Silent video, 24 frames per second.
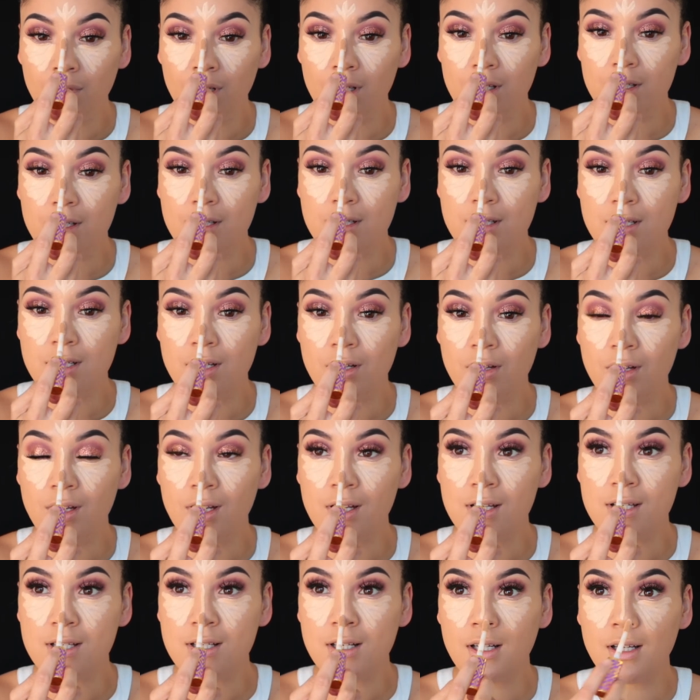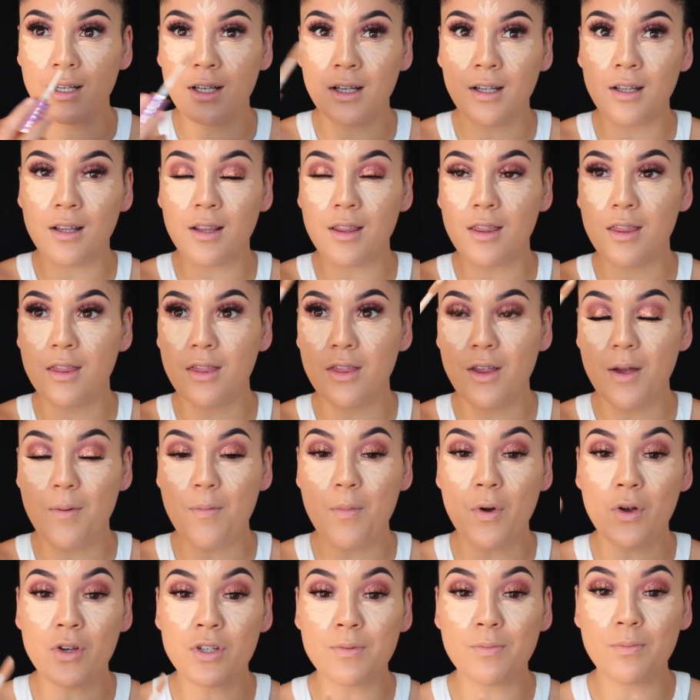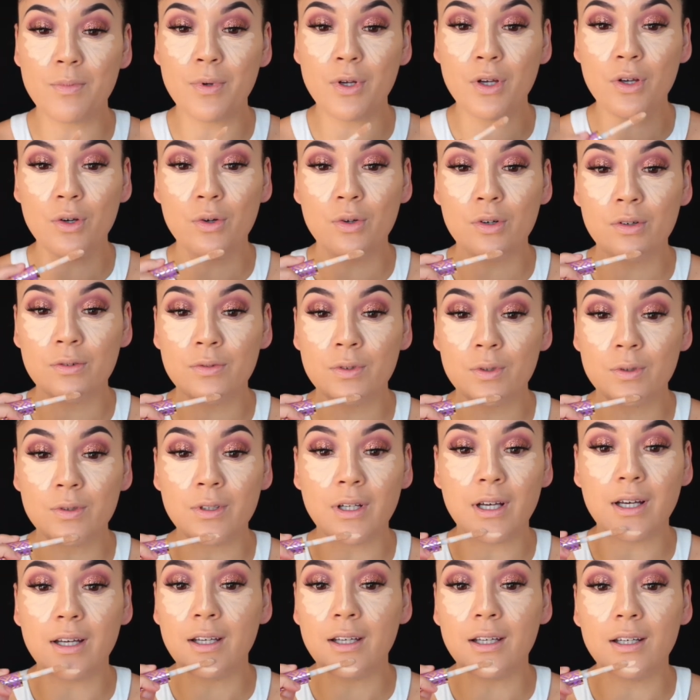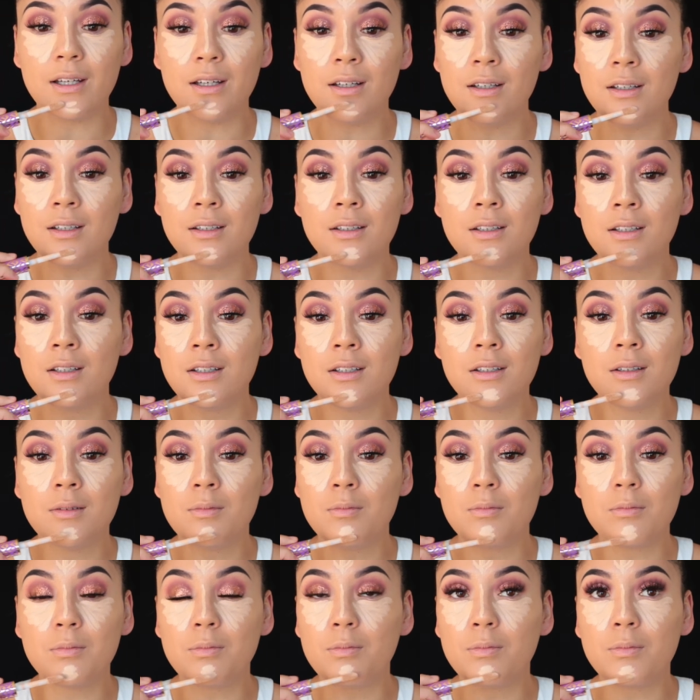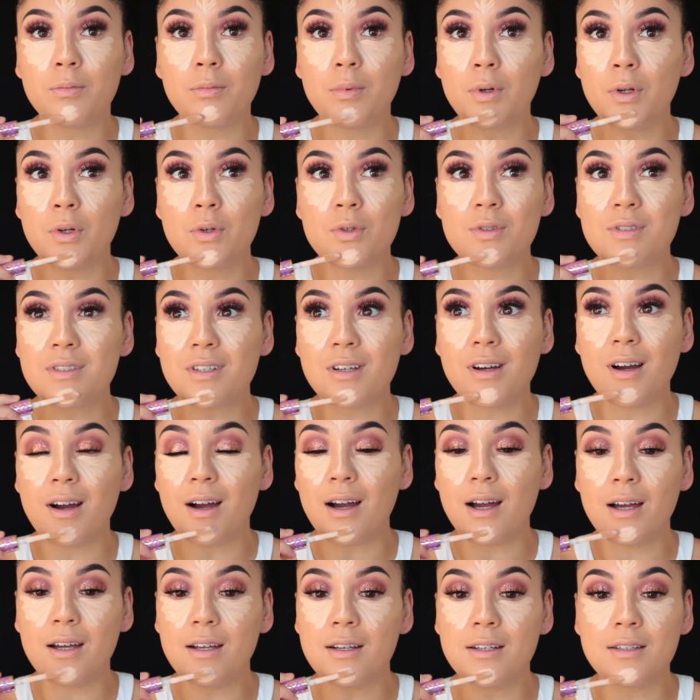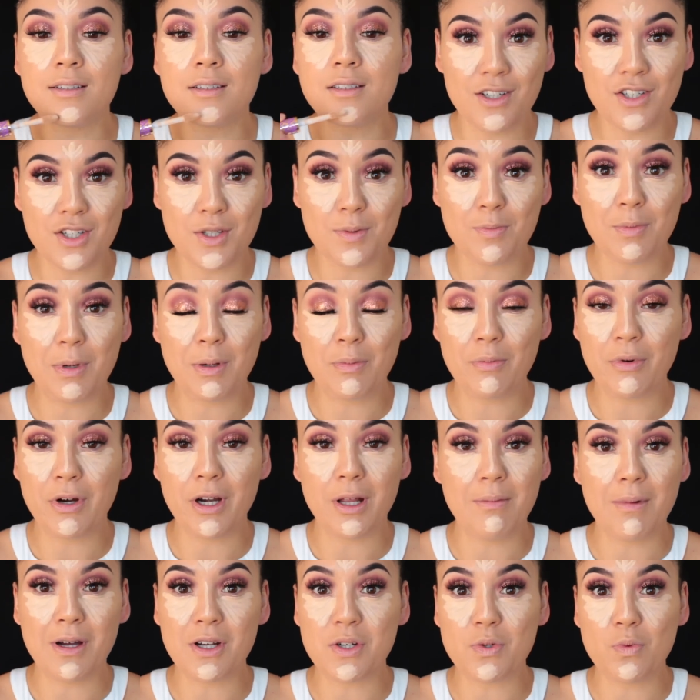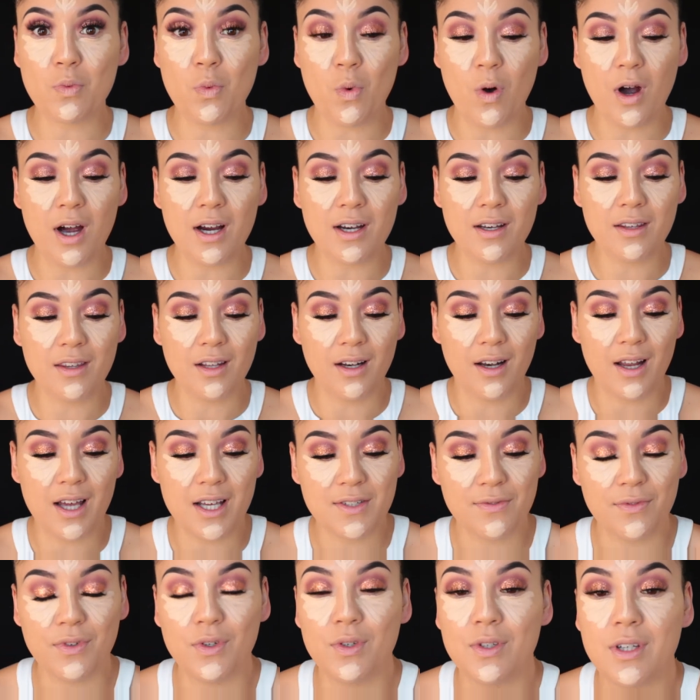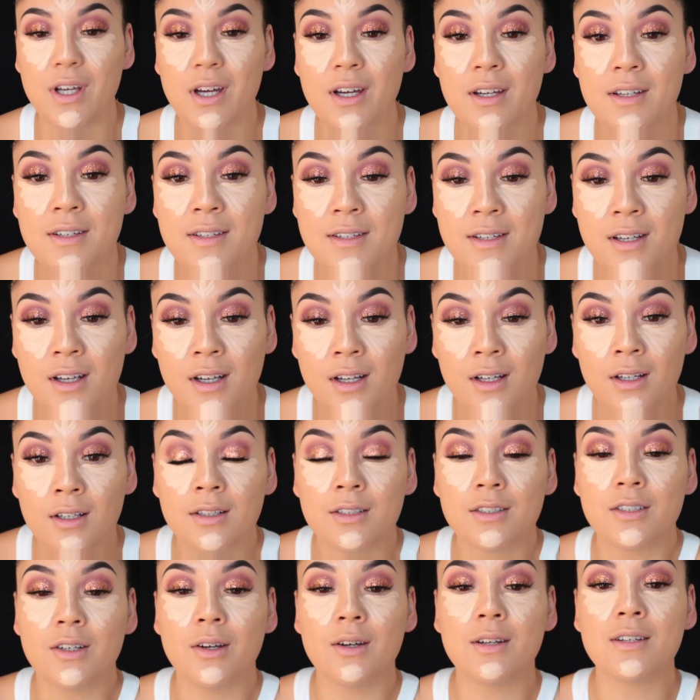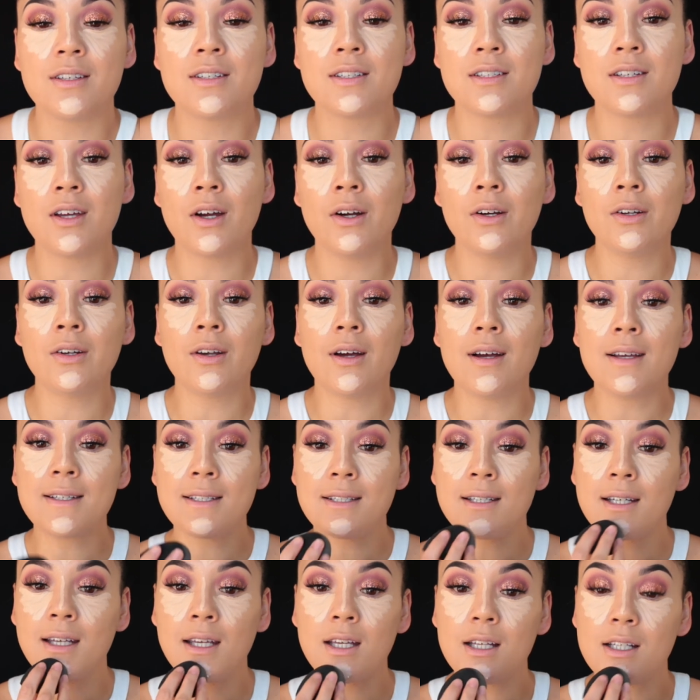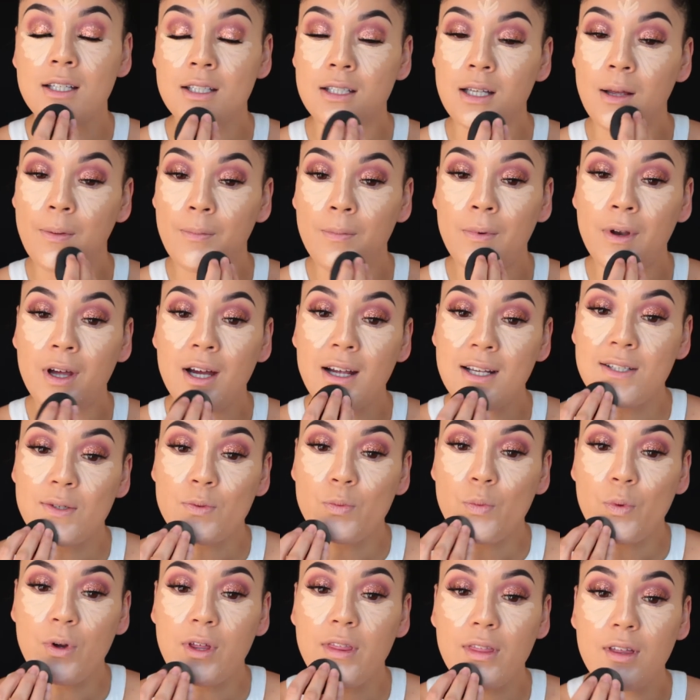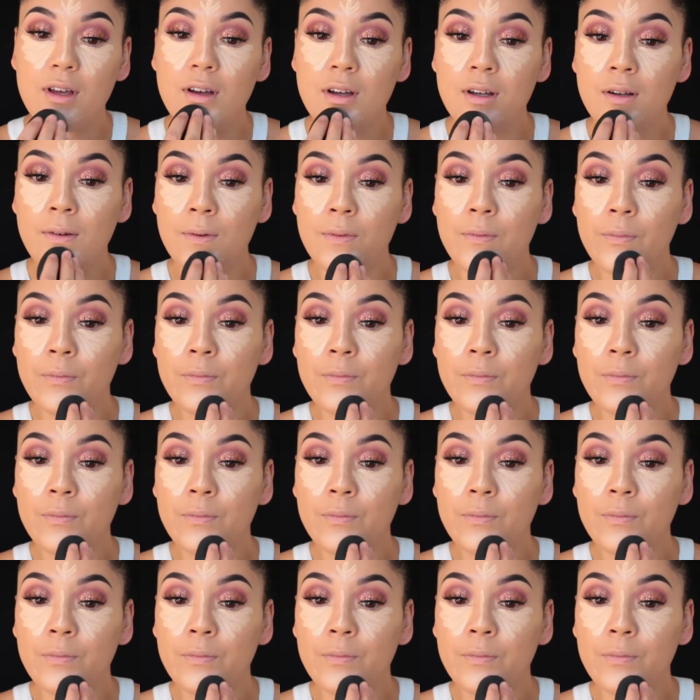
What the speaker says: It's seriously the most beautiful day here. Blue skies, it's just been pretty much white the last few days. So it's so nice to get some nice weather.